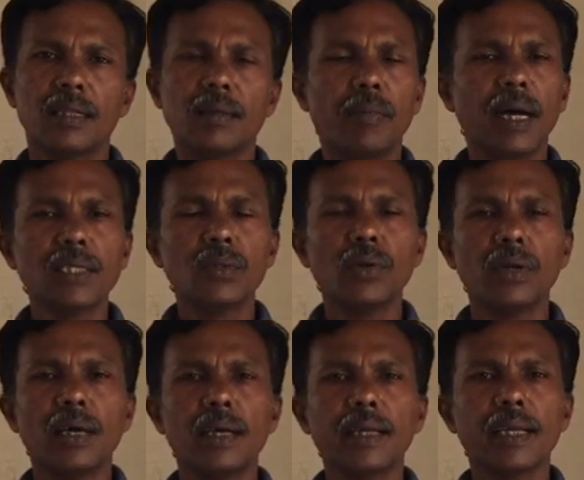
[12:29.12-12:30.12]
The bus
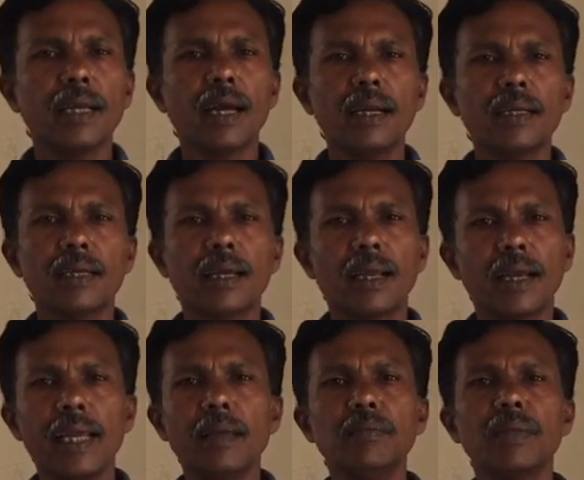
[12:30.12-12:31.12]
owner cannot
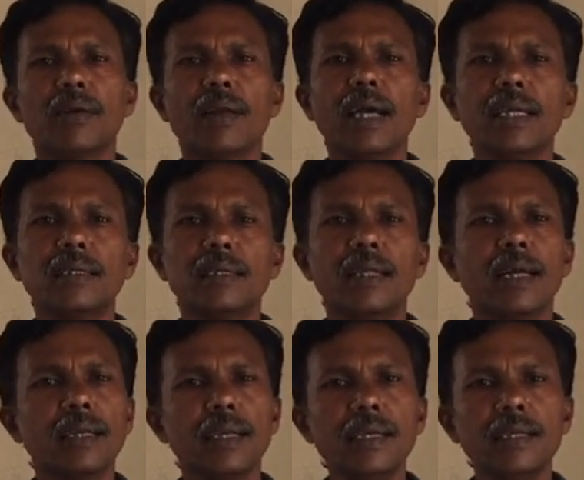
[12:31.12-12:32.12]
claim the rights
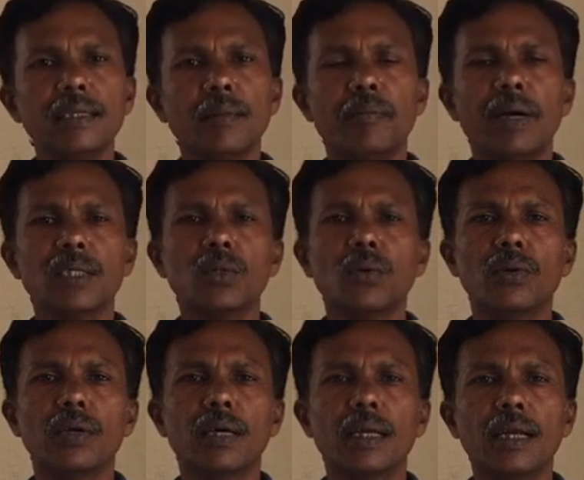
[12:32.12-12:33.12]
that he is the bus
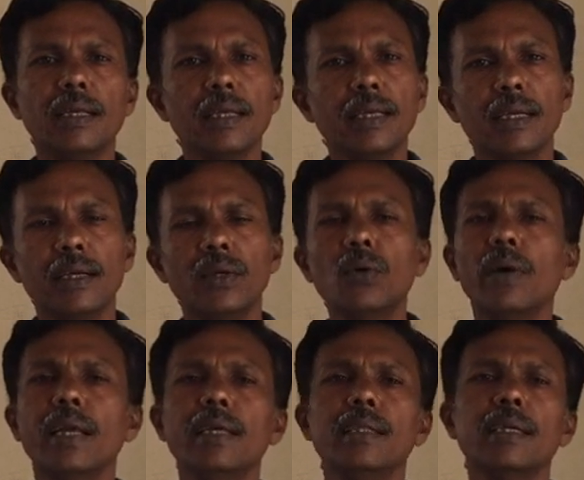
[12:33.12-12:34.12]
owner and he can do
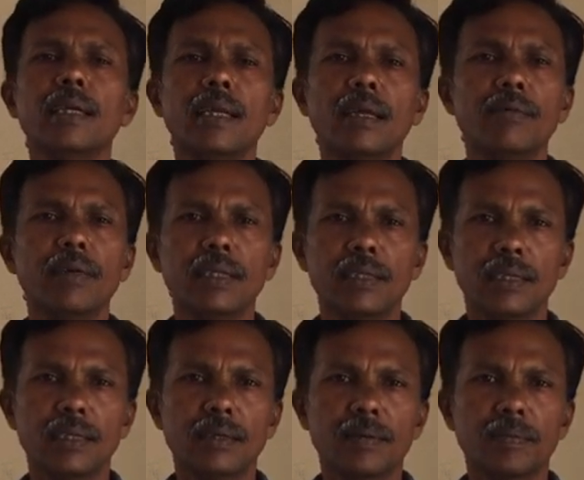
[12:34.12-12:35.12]
anything and everything.
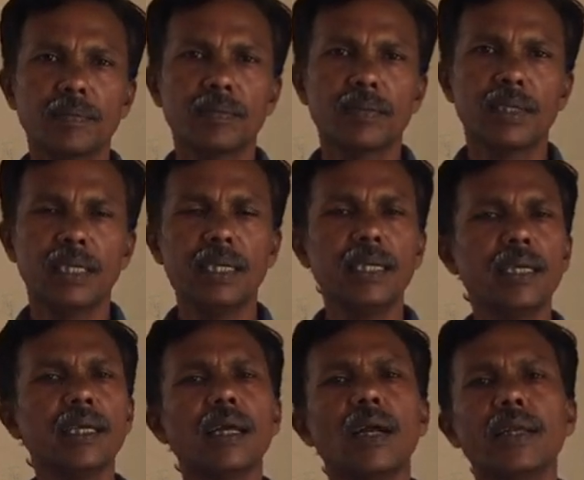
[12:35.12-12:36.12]
He
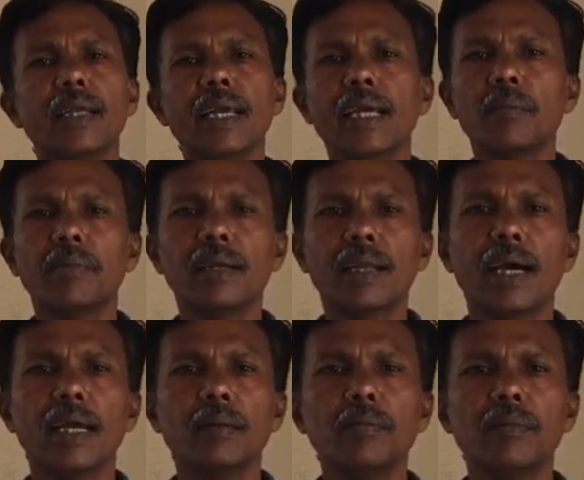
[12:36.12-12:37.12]
cannot take up a
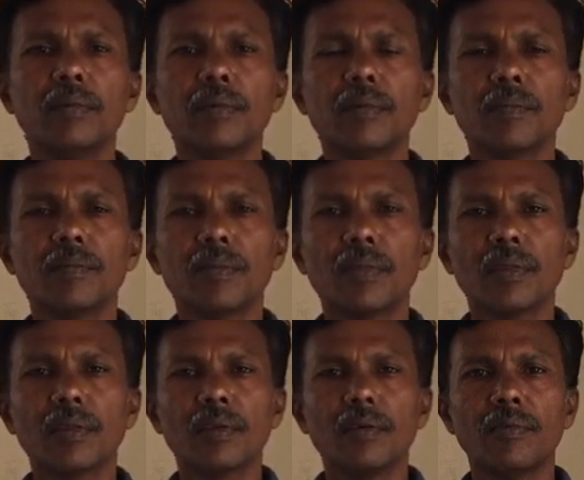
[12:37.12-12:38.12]
time
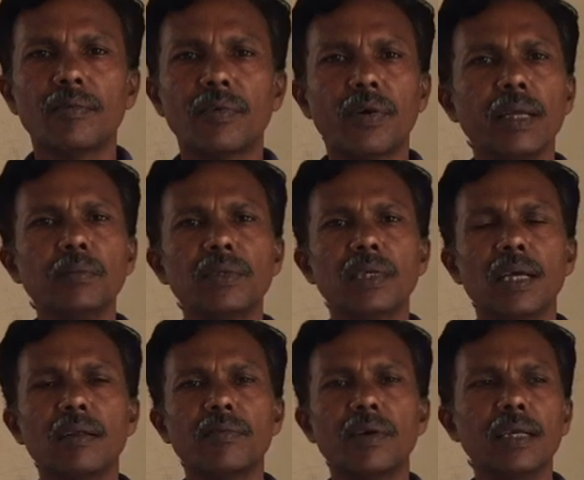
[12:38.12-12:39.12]
for
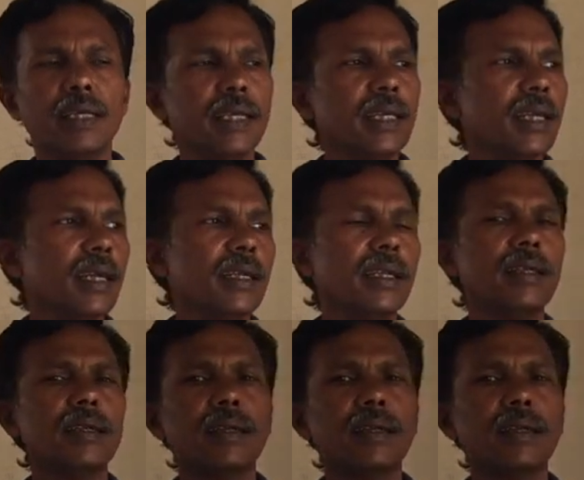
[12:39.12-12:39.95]
himself, and he cannot